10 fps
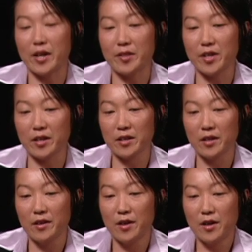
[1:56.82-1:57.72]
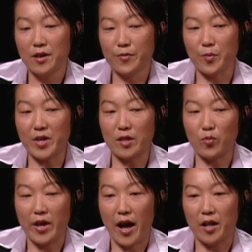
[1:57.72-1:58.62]
I think for me, the
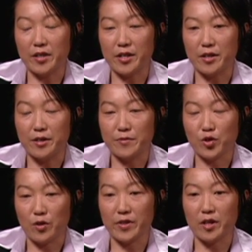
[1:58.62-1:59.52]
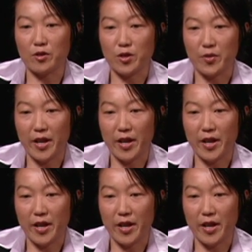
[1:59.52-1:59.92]
reality of serving under Don't